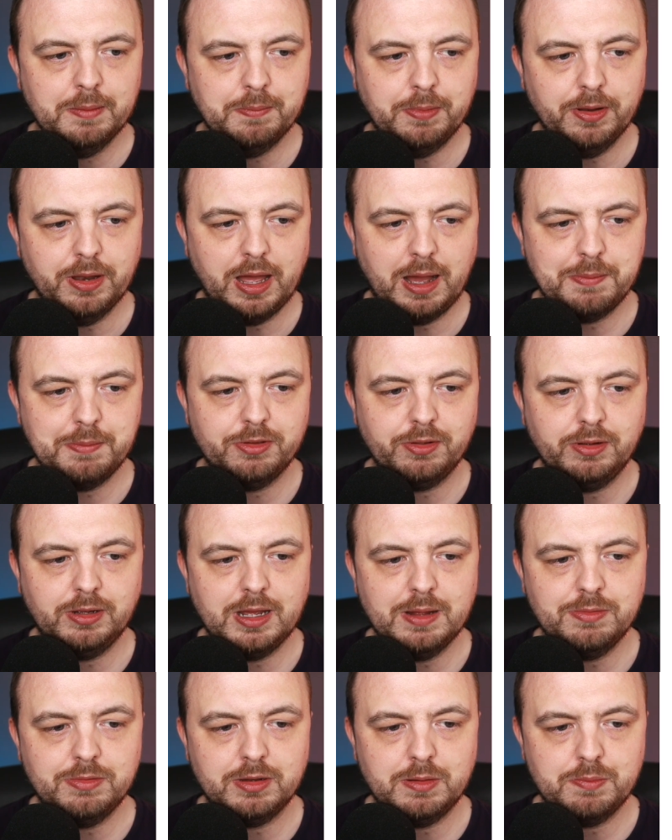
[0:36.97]
But Amazon
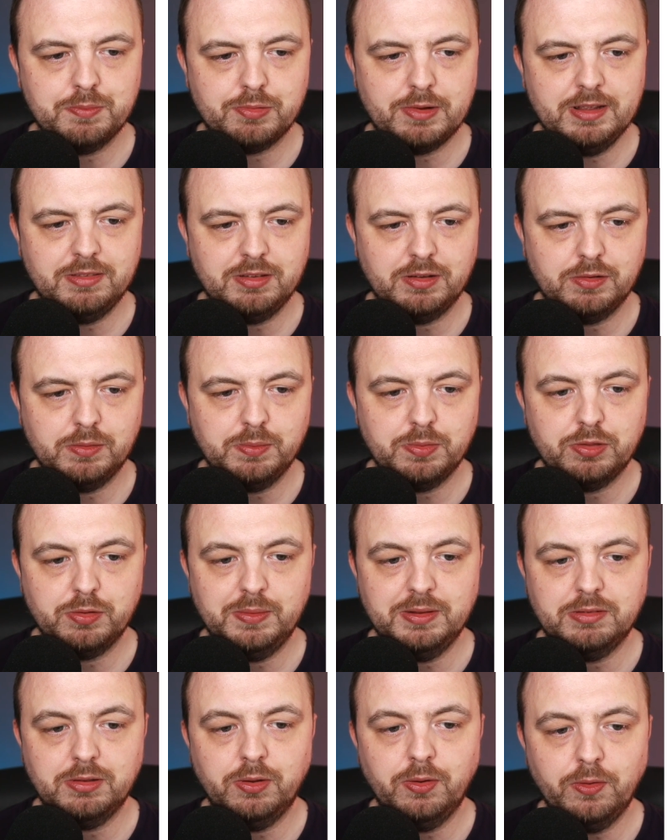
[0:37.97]
Games and Embracer Group, through
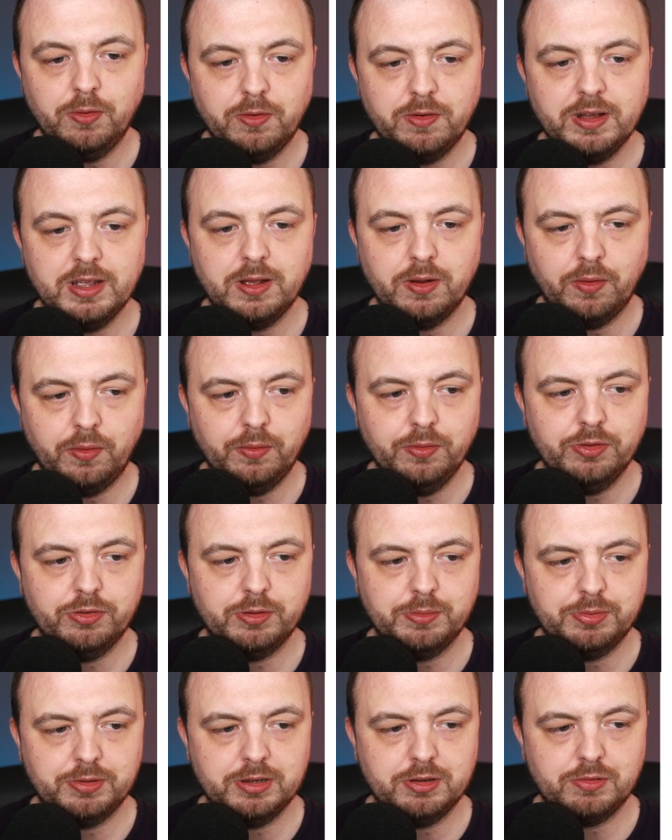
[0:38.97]
its wholly owned
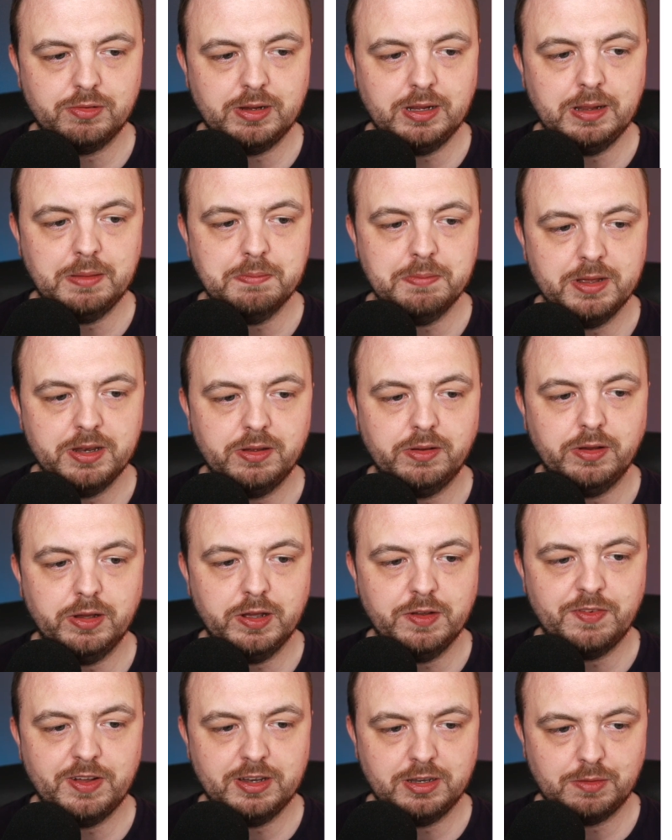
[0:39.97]
subsidiary
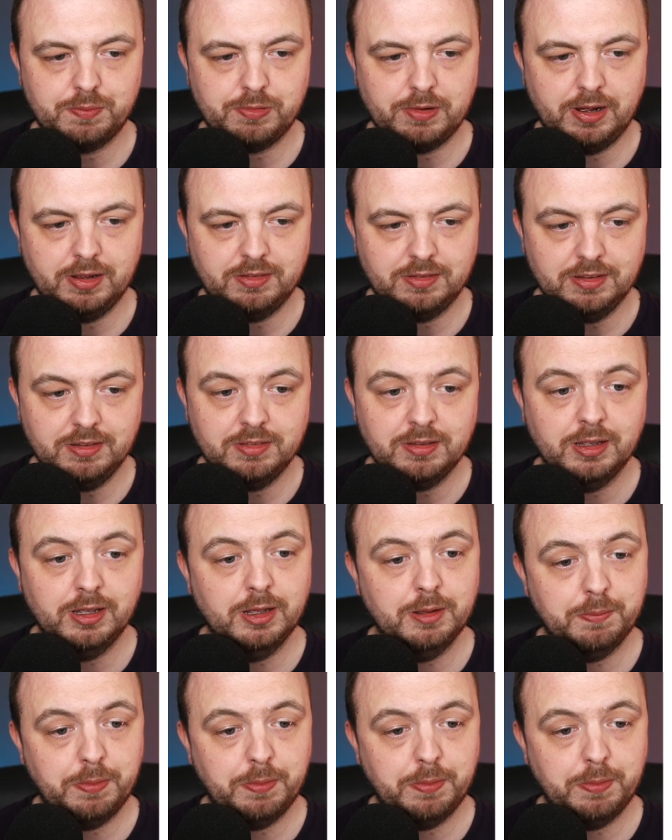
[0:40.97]
Middle-earth Enterprises,